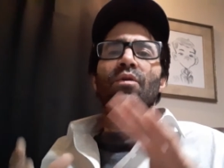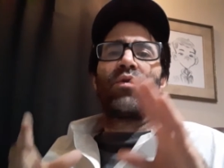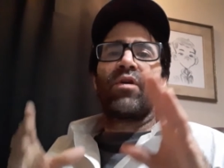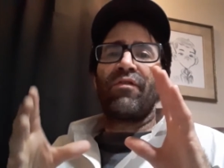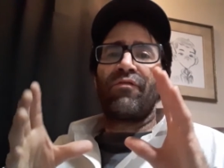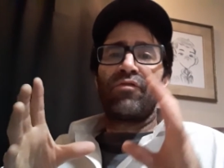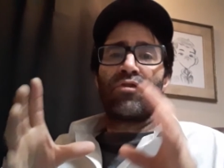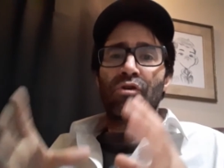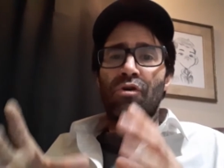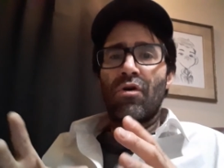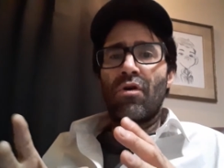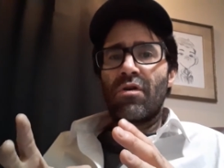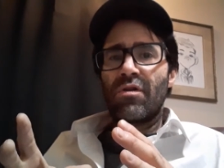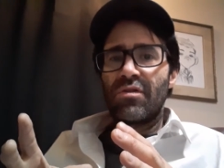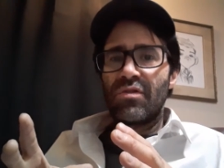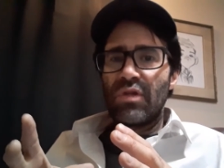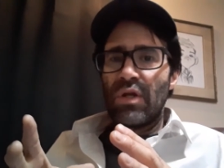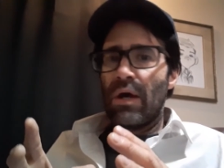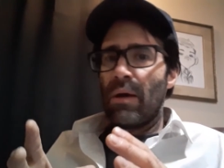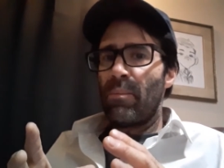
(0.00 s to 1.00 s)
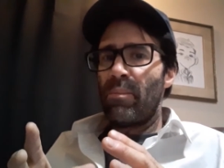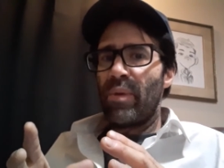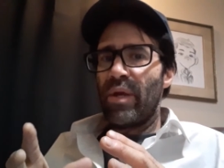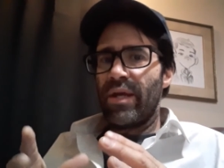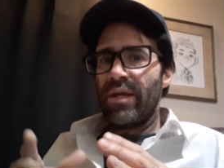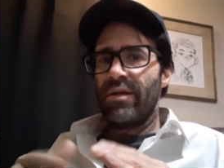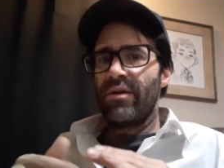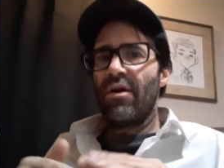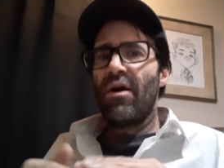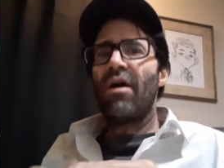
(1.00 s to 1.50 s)
if your car's not
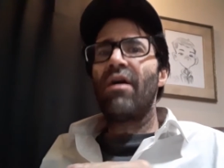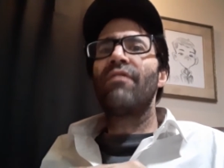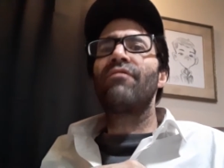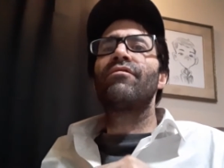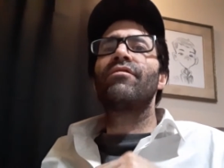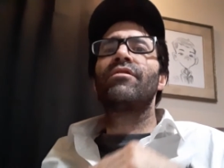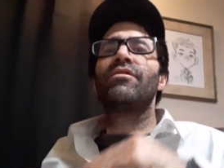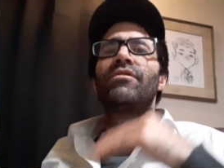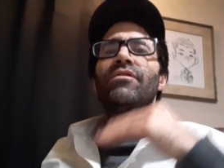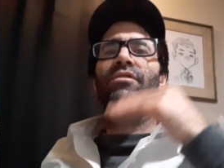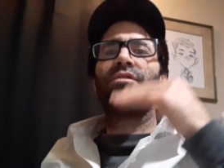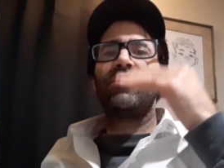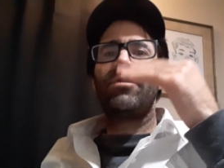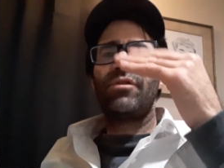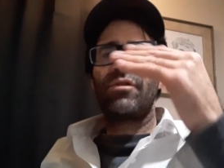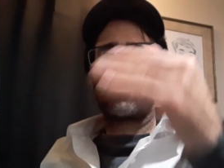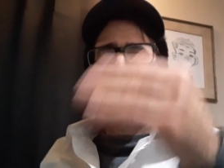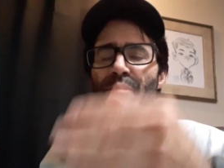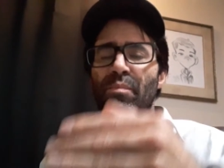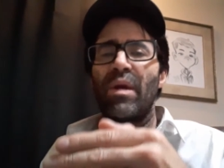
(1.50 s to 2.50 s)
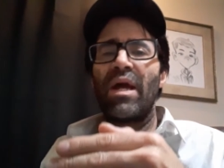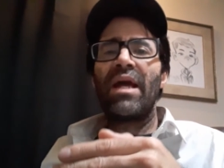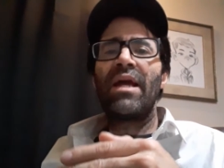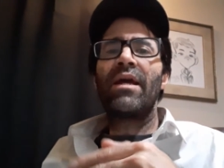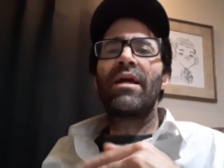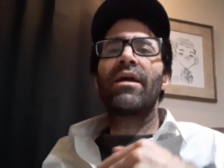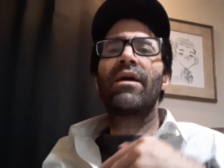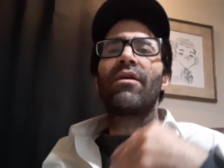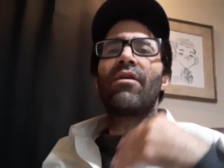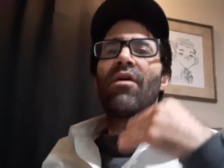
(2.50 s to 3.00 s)
paid off, you're
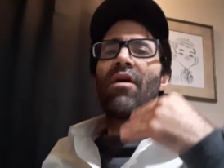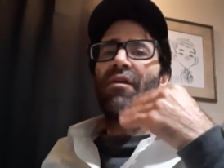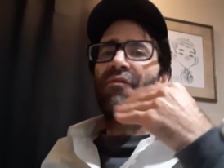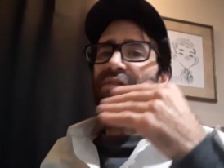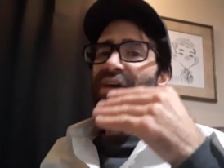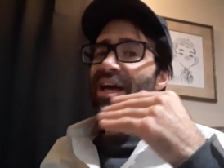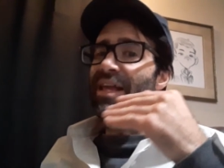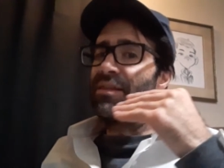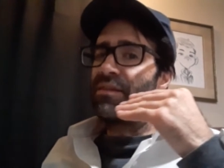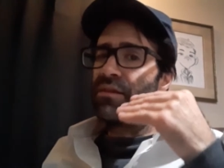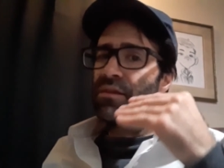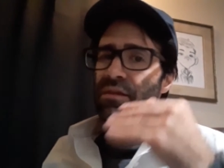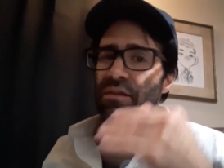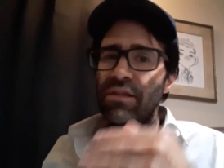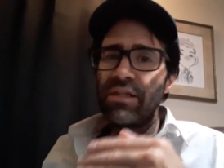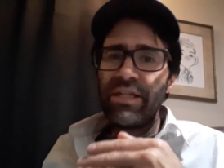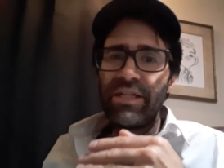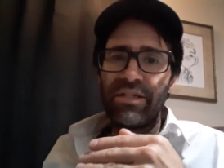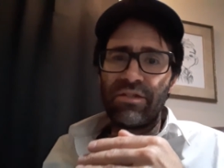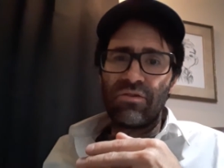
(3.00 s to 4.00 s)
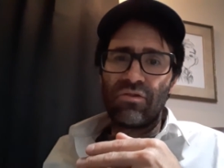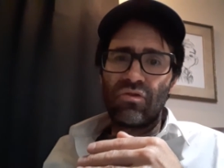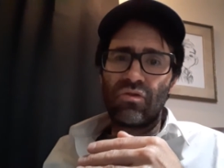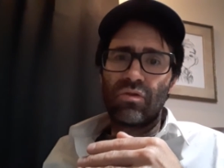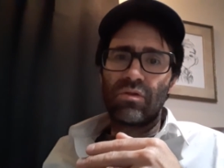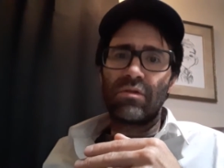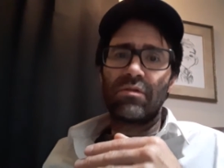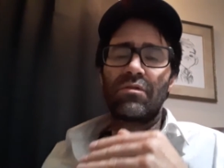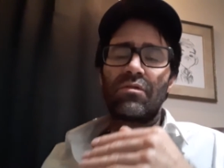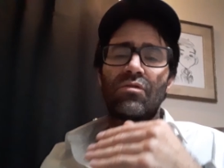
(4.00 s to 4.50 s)
paying it off at
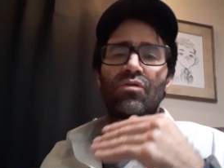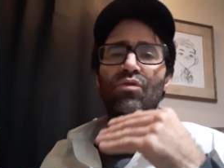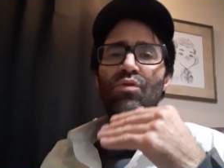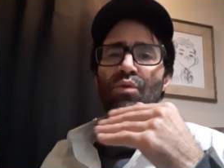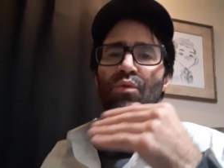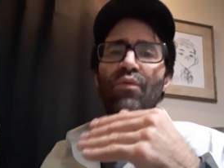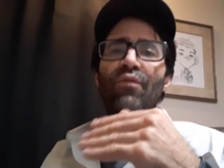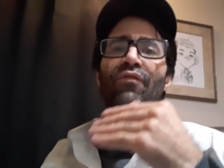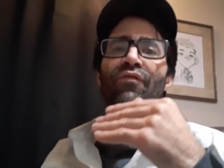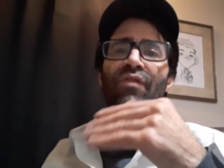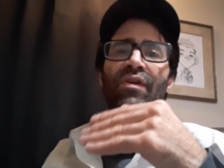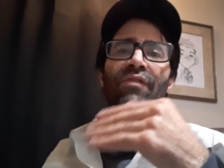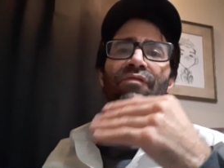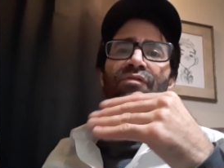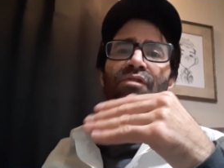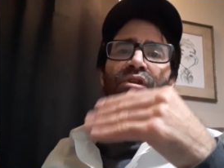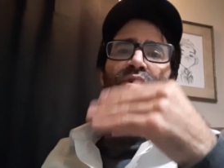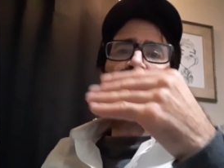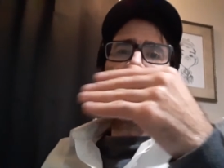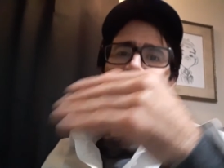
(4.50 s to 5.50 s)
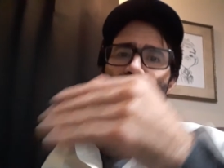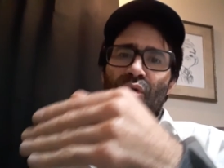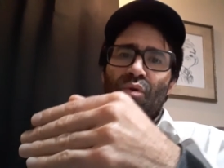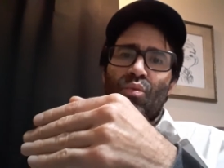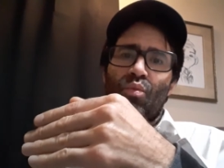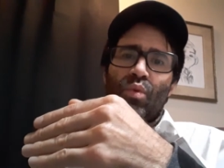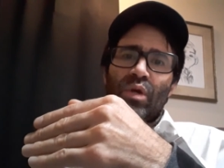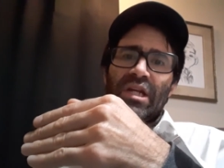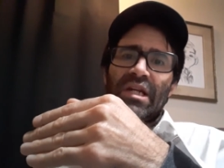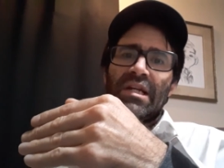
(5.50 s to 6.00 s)
least 250 per
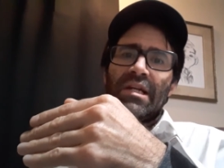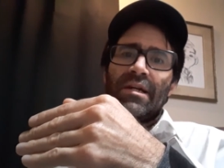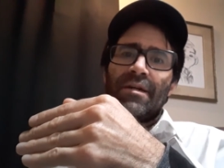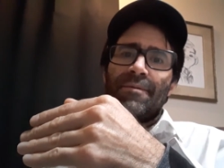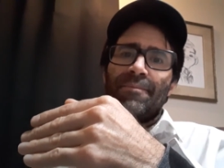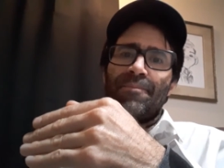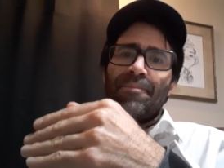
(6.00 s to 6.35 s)
week.